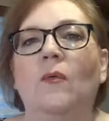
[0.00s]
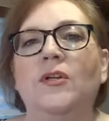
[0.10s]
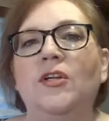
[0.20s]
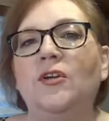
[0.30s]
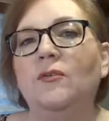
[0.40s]

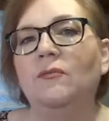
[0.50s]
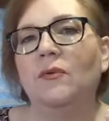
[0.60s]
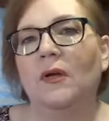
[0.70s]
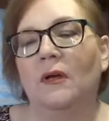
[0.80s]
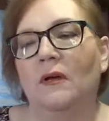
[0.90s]
when you
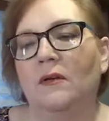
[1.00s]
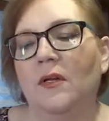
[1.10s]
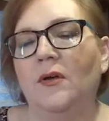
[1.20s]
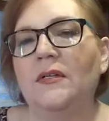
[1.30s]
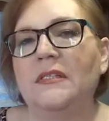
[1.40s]

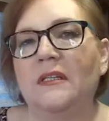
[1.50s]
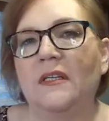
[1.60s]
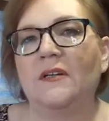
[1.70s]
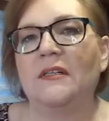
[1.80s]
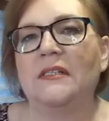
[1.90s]
notice that
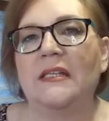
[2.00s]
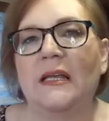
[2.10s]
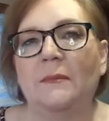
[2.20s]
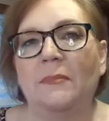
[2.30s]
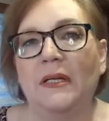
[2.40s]
there is
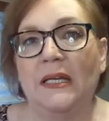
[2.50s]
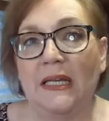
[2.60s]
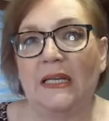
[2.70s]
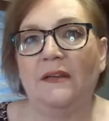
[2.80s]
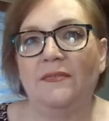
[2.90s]
a
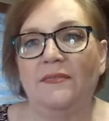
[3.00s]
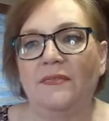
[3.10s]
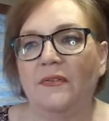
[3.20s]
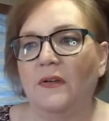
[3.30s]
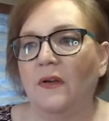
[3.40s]

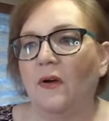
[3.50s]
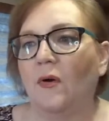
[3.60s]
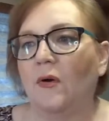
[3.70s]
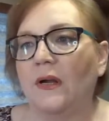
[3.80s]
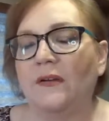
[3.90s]
belief
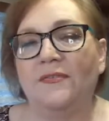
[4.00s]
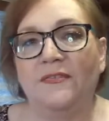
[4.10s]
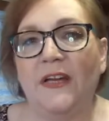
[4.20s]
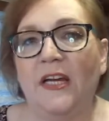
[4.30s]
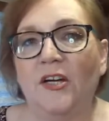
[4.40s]
or a
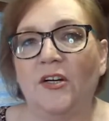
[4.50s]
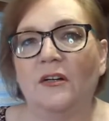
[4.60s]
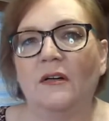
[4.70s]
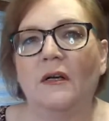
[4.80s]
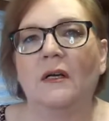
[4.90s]
fear,
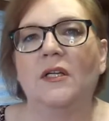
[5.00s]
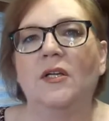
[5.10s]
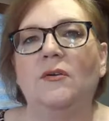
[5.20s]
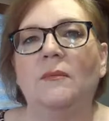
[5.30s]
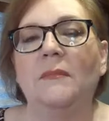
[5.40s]

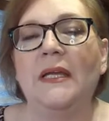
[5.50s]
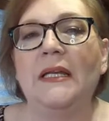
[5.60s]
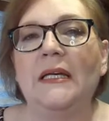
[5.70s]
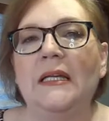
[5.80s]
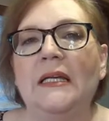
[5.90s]
you
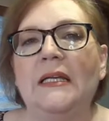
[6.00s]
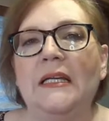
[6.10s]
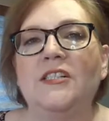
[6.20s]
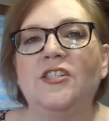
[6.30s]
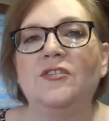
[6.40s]
immediately
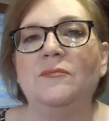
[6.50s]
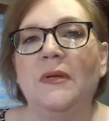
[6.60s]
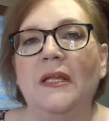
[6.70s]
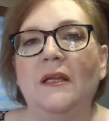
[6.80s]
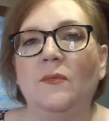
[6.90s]
need to
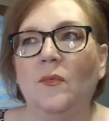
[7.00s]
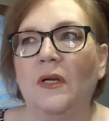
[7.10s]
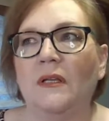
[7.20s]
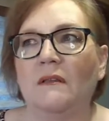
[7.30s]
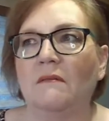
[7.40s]
meet it
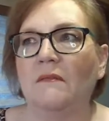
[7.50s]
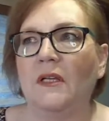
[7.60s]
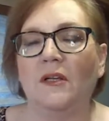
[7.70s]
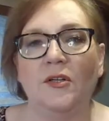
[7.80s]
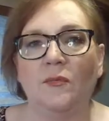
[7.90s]
with, you
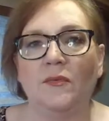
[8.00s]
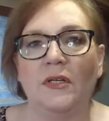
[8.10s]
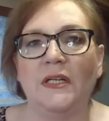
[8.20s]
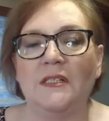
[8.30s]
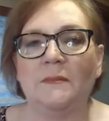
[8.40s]
know, you, you
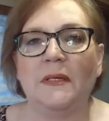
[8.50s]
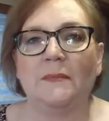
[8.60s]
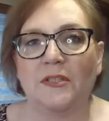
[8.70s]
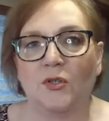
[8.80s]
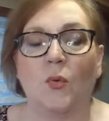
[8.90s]
need to be
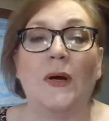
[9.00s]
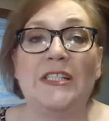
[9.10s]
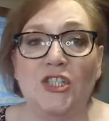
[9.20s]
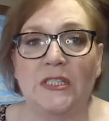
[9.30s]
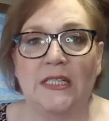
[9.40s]
able to
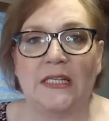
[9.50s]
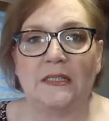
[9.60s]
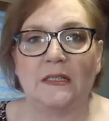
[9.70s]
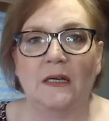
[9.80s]
question it.